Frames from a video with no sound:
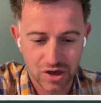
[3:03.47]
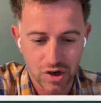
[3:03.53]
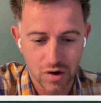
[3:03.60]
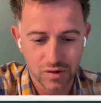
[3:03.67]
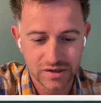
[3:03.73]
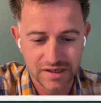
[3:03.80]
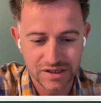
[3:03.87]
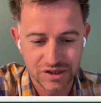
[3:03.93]
It
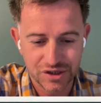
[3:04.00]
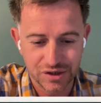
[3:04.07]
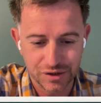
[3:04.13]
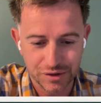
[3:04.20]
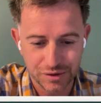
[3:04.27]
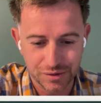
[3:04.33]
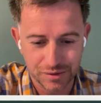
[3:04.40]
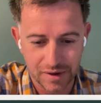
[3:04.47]
goes
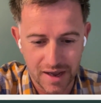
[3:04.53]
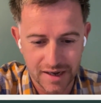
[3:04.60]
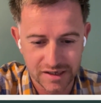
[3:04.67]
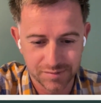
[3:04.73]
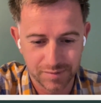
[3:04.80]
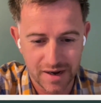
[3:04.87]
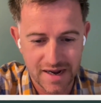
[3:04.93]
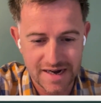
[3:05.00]
into
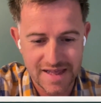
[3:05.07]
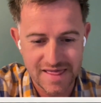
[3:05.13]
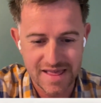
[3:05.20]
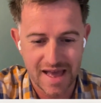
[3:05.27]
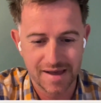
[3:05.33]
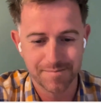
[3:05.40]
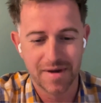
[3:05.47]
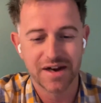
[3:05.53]

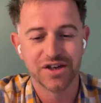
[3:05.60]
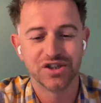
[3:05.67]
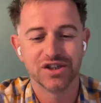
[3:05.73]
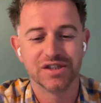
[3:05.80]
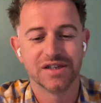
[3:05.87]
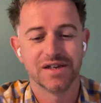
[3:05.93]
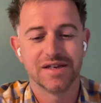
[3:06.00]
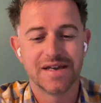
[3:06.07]
explaining that
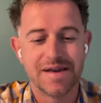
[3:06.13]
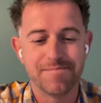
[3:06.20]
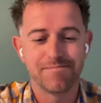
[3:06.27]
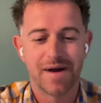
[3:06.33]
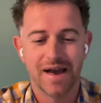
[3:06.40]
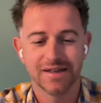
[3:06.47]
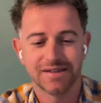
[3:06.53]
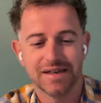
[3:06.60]
managers
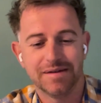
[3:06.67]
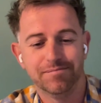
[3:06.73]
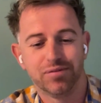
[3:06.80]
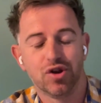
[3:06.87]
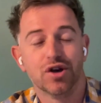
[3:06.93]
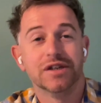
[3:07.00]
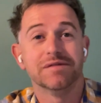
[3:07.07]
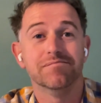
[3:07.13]
impact
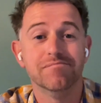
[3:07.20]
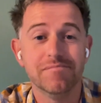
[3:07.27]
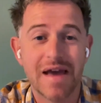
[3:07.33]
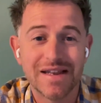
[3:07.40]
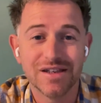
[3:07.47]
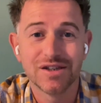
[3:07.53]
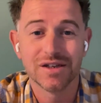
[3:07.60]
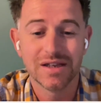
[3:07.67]
employees'
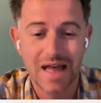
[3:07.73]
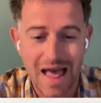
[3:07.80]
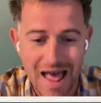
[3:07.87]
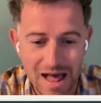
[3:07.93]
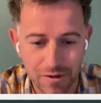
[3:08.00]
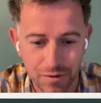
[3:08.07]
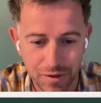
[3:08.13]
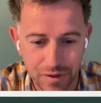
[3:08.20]
mental
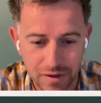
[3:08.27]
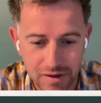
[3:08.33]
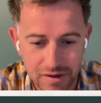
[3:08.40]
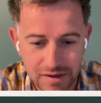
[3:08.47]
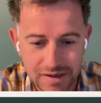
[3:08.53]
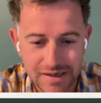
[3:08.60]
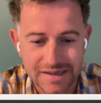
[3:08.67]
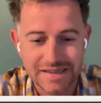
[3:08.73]
health
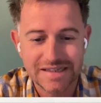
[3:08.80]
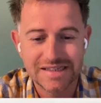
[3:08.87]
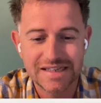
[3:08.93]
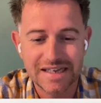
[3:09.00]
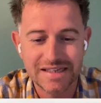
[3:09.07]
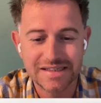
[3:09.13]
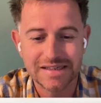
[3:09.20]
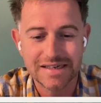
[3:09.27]

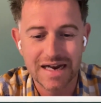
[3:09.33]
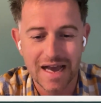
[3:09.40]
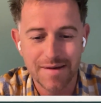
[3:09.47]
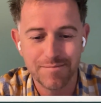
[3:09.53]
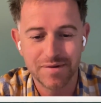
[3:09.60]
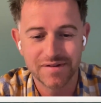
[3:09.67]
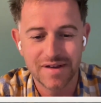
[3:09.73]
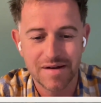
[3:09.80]

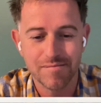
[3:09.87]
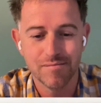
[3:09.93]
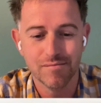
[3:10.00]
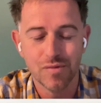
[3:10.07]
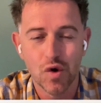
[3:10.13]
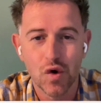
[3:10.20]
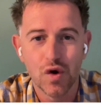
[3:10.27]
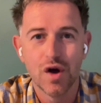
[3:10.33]

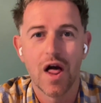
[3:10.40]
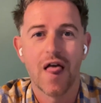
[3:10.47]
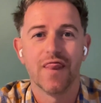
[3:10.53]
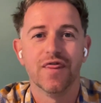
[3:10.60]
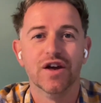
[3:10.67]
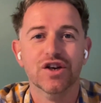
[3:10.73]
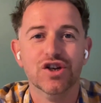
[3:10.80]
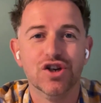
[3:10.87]
69% more
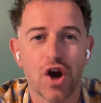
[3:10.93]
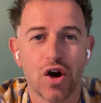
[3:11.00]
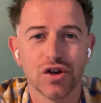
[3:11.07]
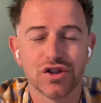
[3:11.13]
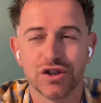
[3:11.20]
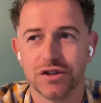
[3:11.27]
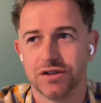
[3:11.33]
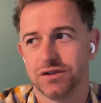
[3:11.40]
than
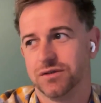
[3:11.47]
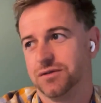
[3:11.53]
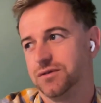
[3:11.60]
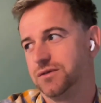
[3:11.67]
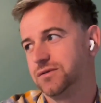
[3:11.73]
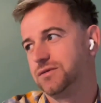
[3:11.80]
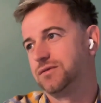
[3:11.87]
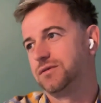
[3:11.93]
doctors.